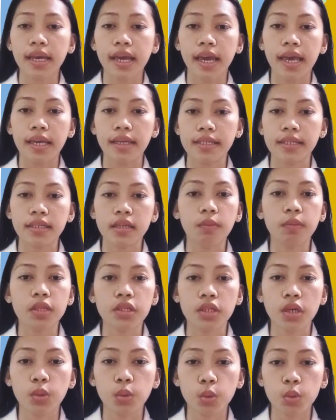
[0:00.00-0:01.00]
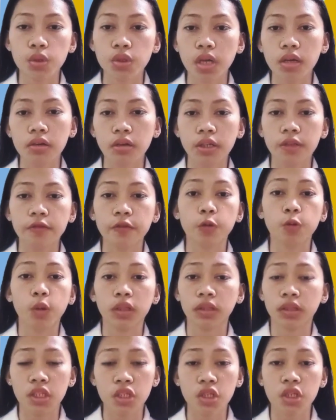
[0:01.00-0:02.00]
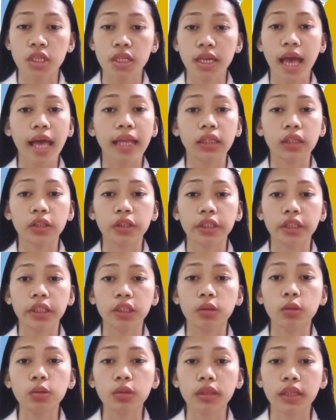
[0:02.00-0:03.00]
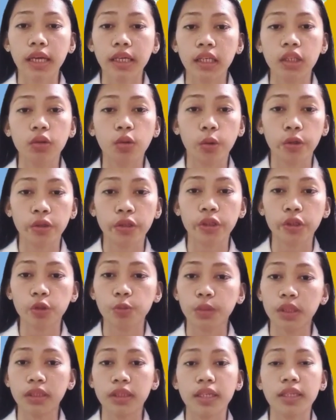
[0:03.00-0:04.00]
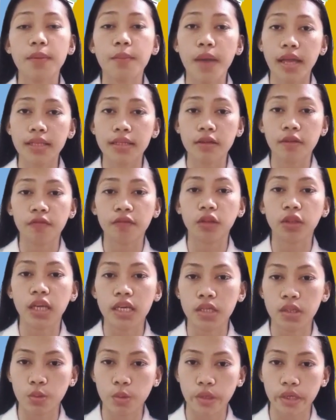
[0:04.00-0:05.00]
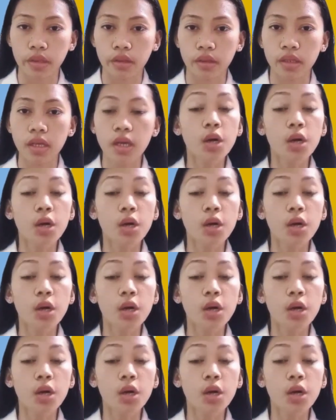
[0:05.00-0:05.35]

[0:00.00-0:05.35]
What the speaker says: and establish a new standard for what teaching and learning look like in order to meet the demands of today's world.